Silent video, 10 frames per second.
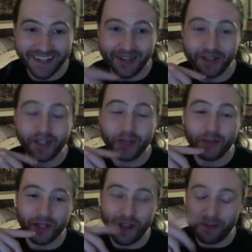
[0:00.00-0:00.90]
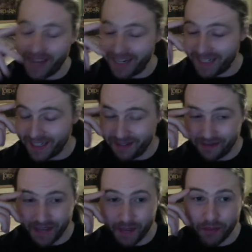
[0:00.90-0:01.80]
not so much like my editing
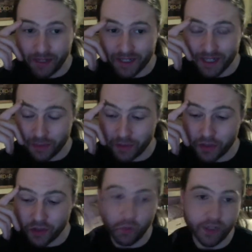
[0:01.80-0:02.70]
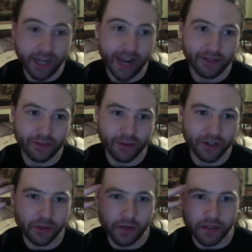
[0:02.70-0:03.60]
capabilities, but just what I have to
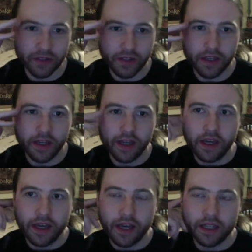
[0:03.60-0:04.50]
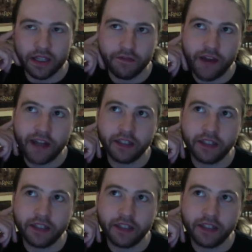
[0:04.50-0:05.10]
work with. It's the fact that the